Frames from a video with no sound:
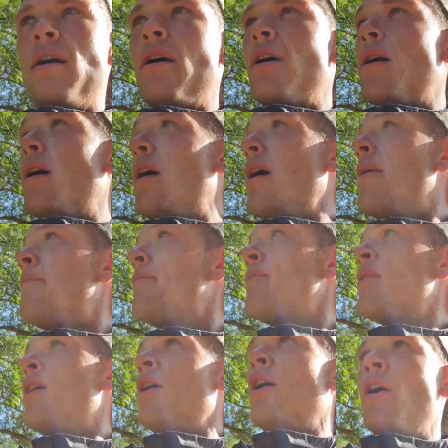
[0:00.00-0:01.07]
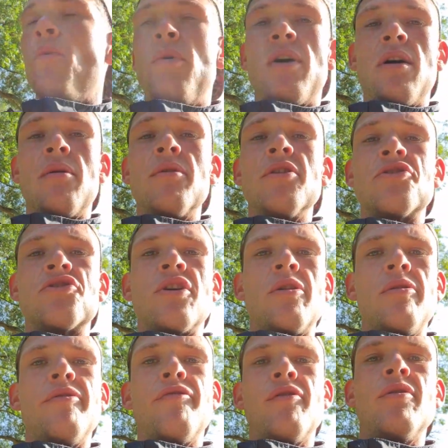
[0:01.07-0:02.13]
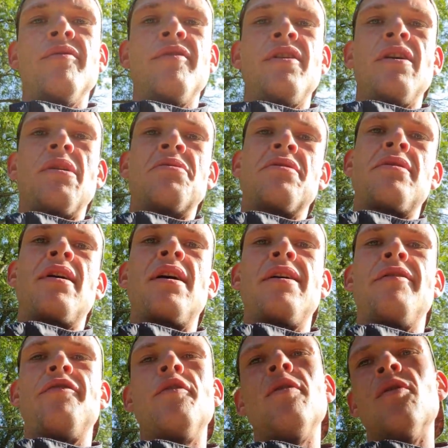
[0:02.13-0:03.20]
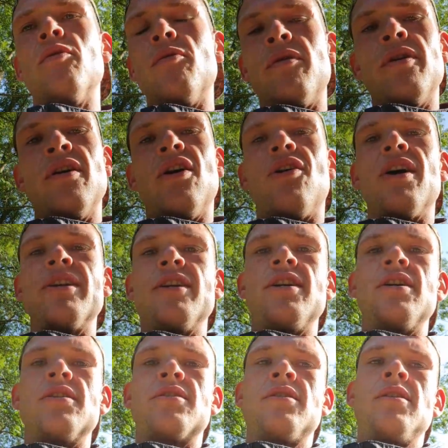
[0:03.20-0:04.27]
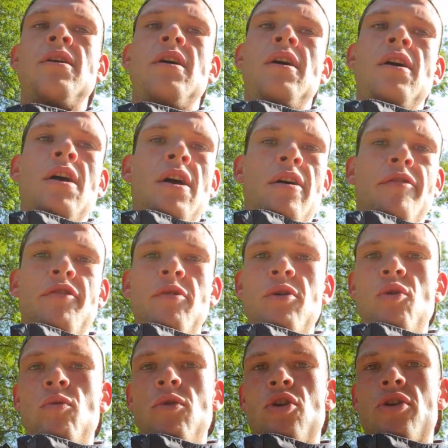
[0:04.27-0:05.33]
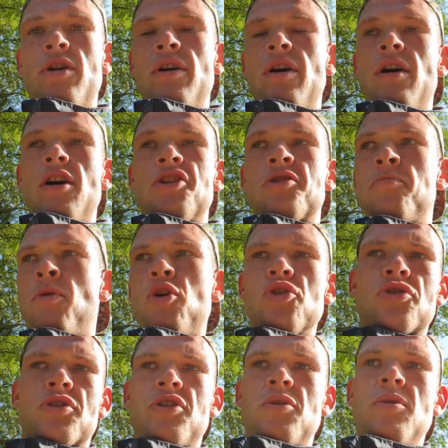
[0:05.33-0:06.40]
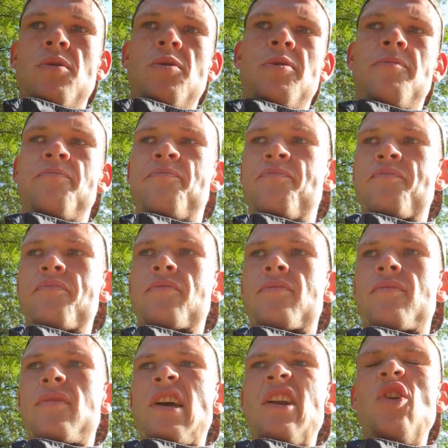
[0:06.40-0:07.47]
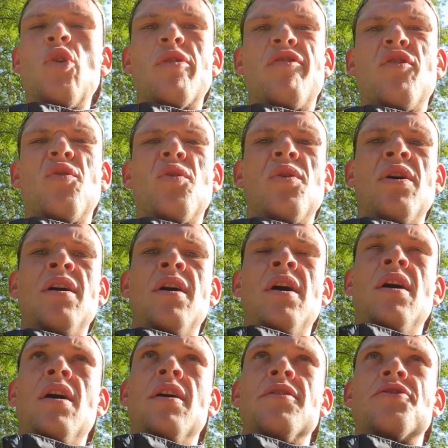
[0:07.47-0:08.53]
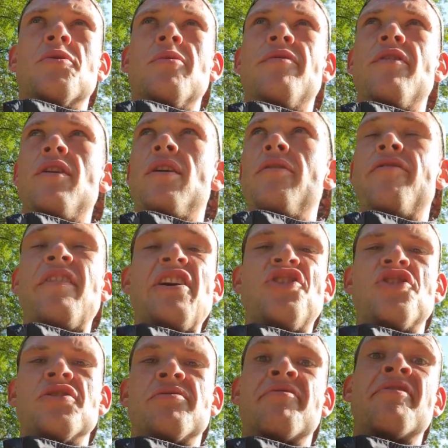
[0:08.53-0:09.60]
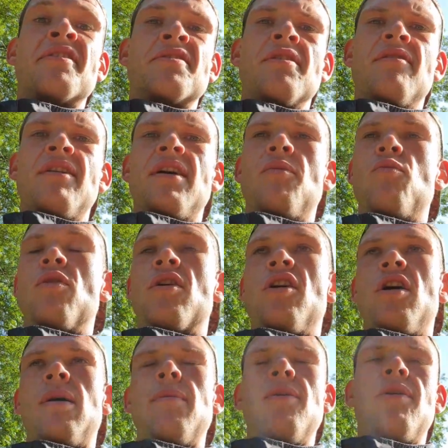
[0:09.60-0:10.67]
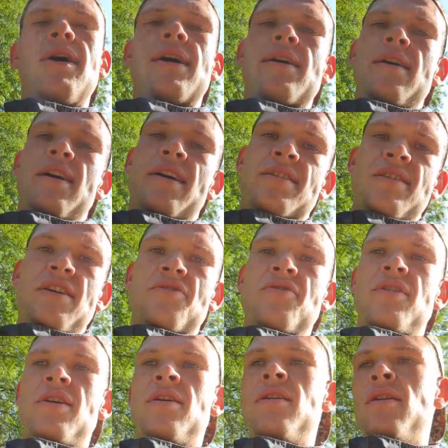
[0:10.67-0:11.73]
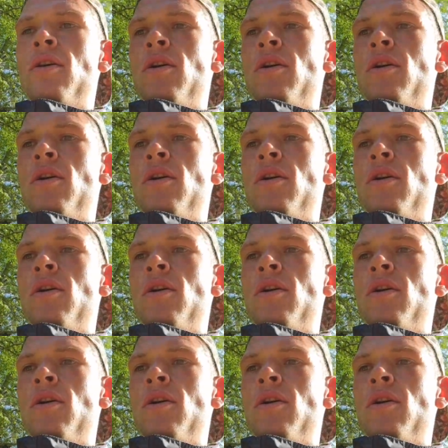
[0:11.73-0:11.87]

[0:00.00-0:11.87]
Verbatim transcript: Uh, I'm going to show you through the video today a few little ideas, a few little look at uh, spots to look for, sort of uh, features and things like that, what carp like, et cetera.